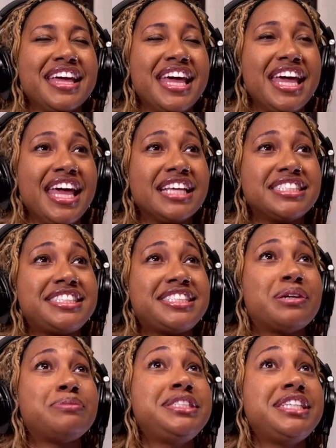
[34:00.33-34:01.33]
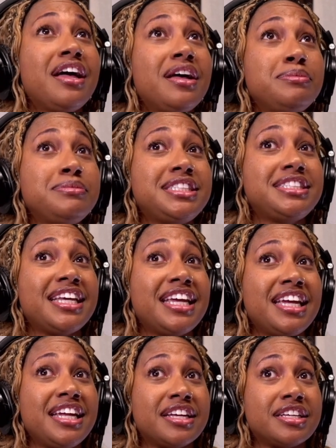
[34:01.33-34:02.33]
sometimes
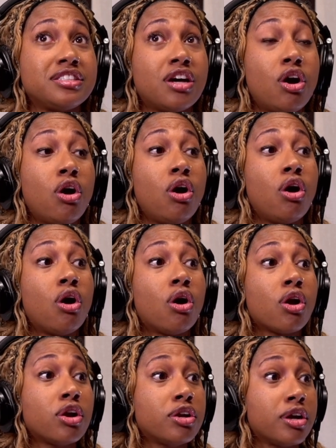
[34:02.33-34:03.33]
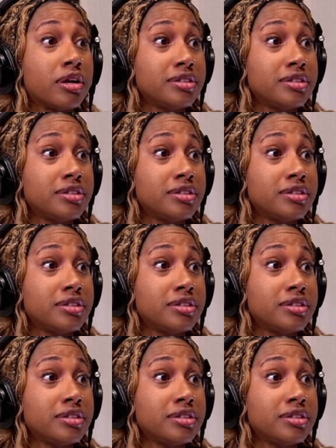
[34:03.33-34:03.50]
it is harder